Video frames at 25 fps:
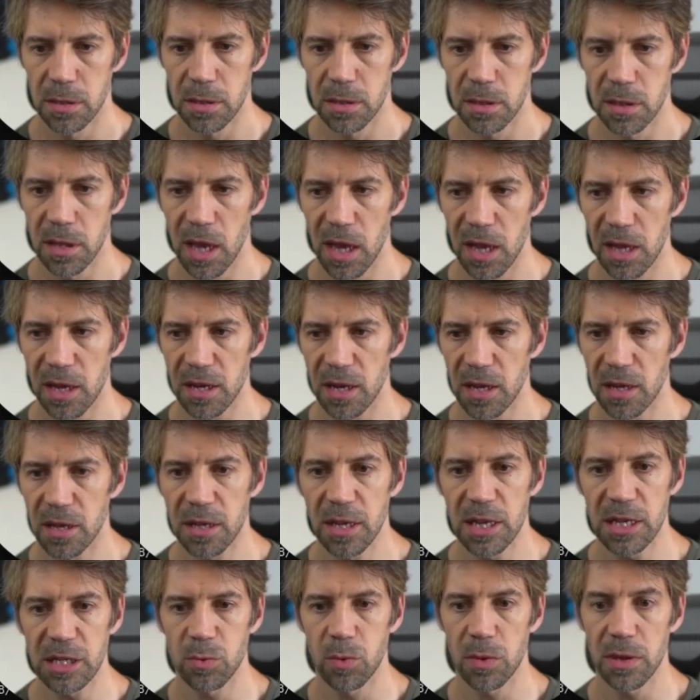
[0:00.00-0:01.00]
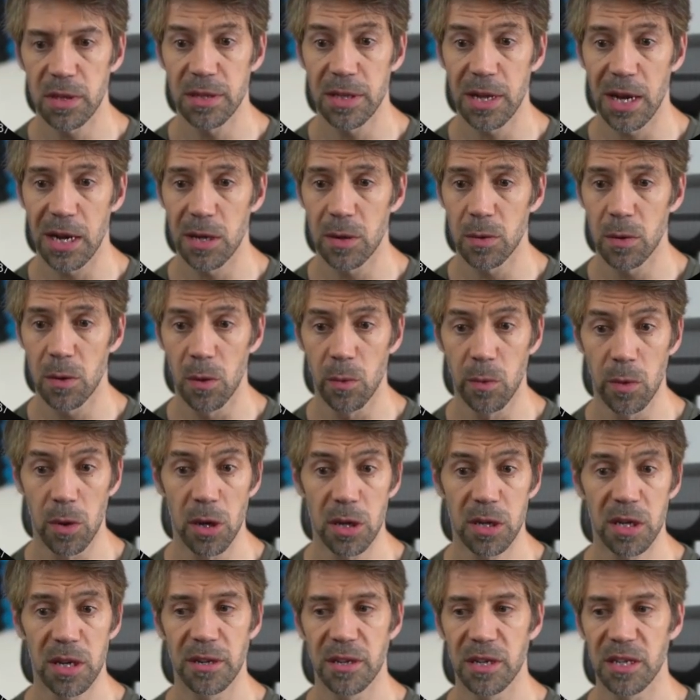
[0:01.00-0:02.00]
then this will now
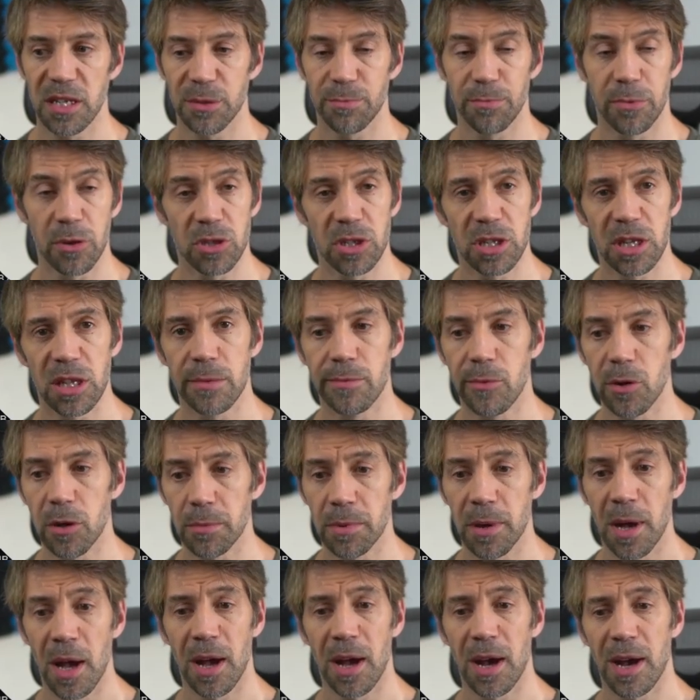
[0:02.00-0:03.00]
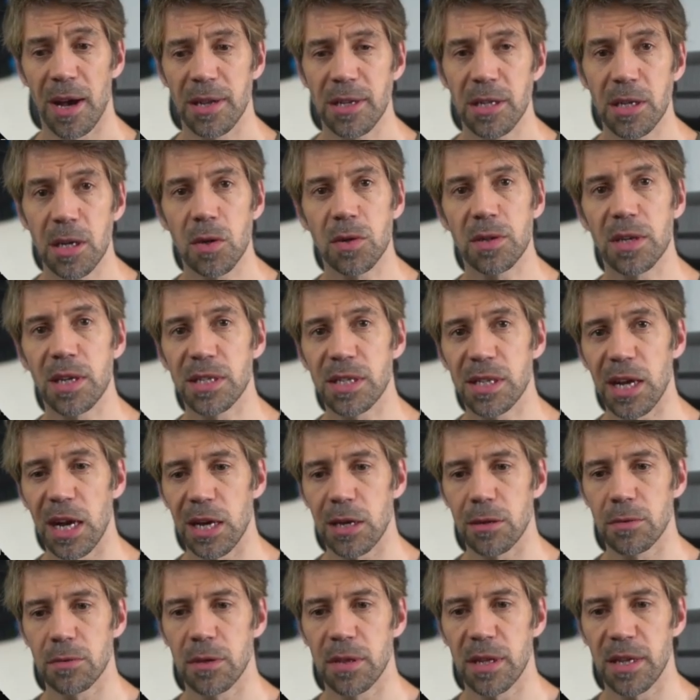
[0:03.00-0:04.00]
work and is pushing them up. And notice
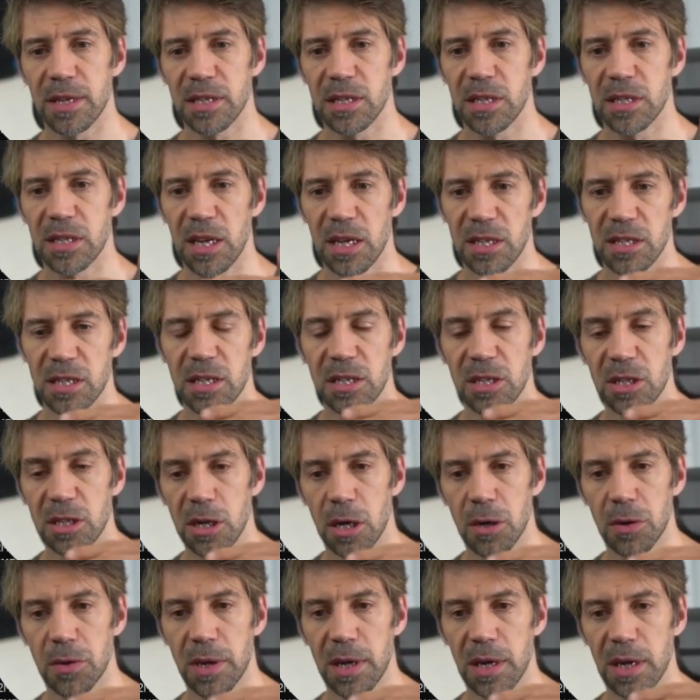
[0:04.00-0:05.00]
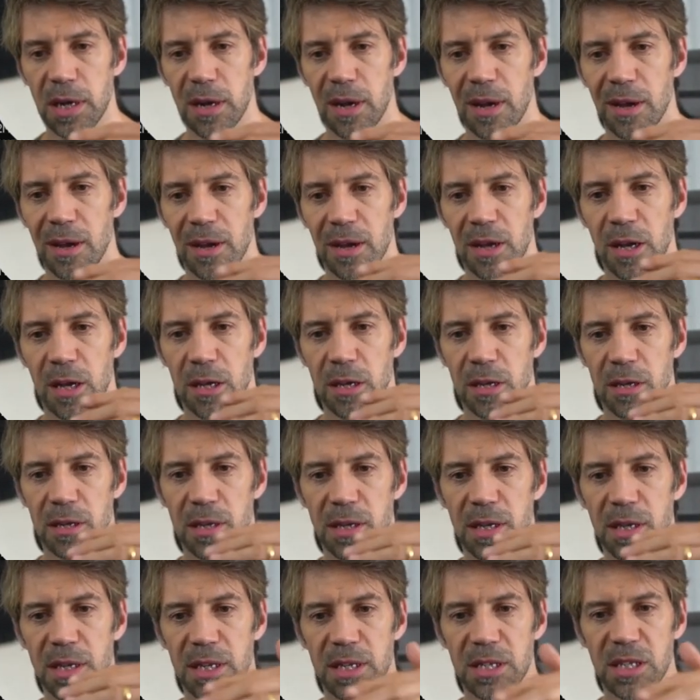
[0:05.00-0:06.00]
how this is actually showing
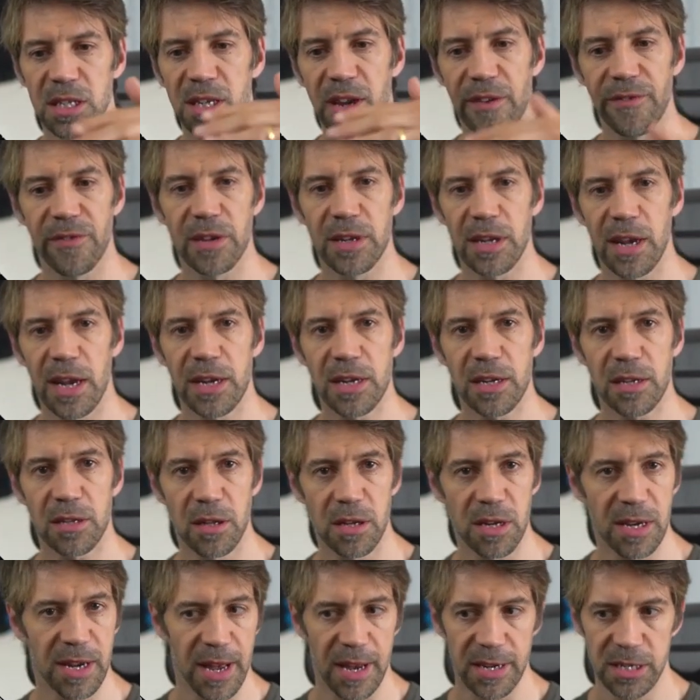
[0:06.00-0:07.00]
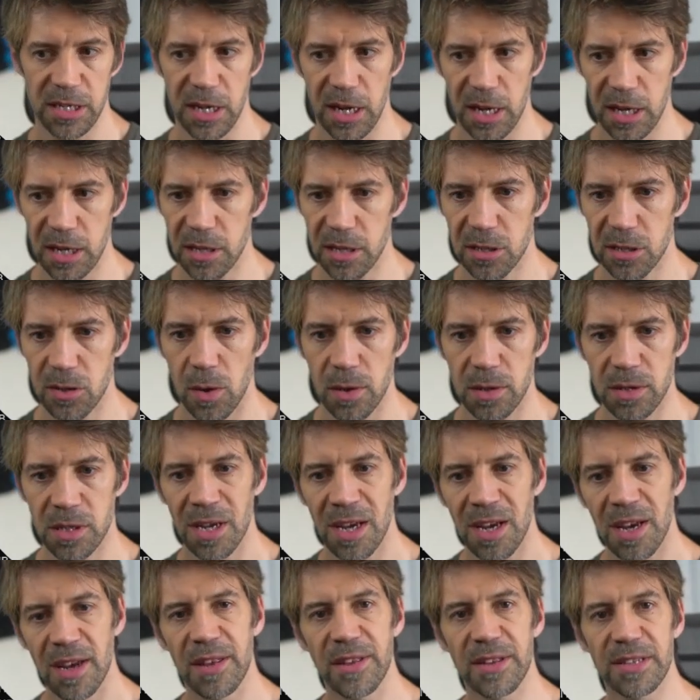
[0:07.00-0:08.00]
each different layer, the cache layer. it's
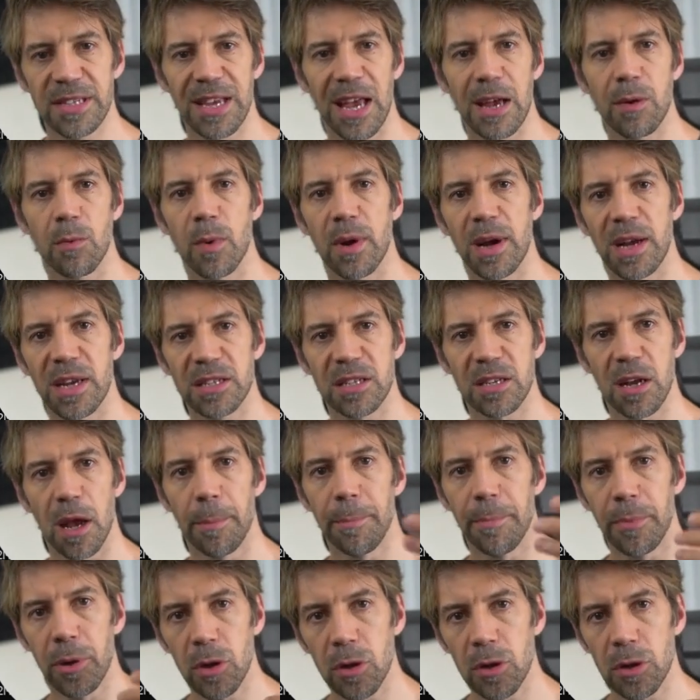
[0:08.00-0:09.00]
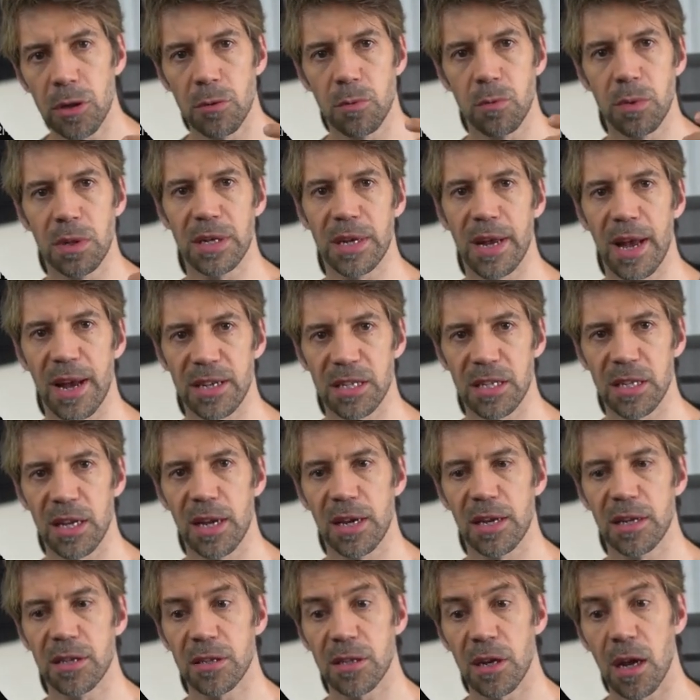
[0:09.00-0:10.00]
in the same way as a pull will cache
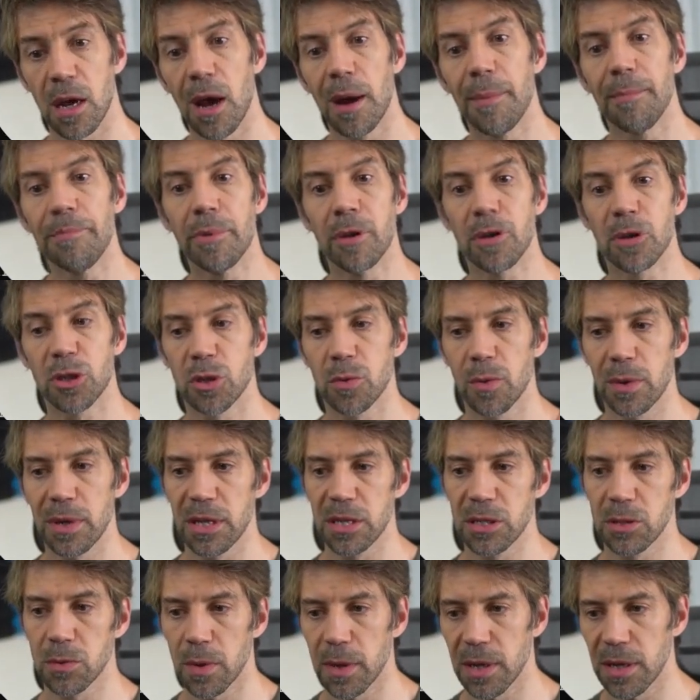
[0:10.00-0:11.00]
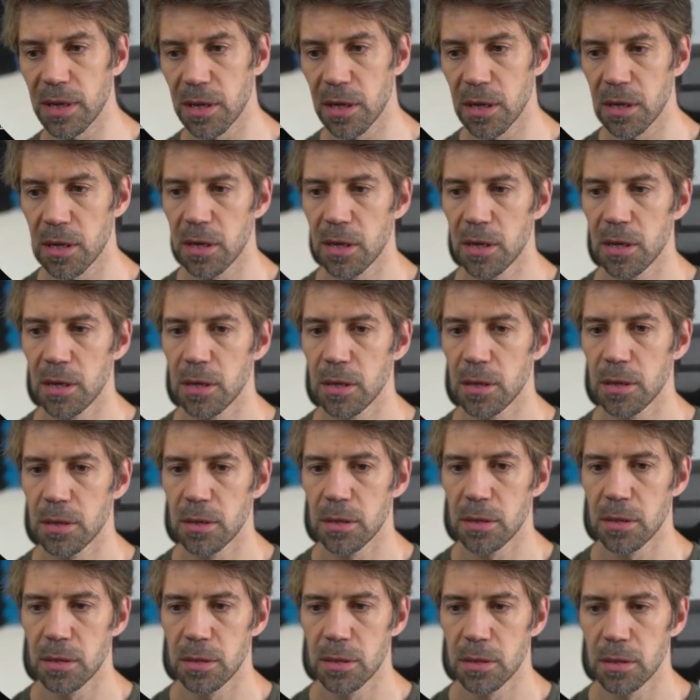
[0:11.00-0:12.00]
layers, a push will as well.
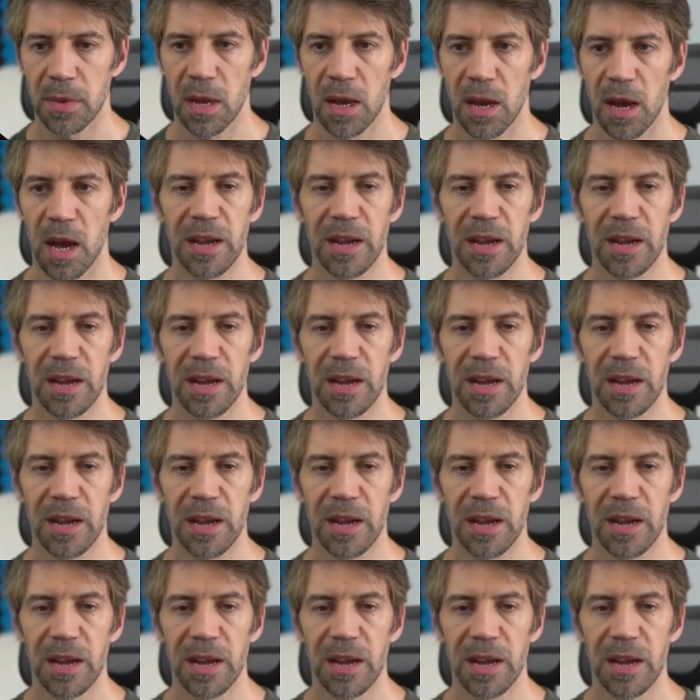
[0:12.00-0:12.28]
And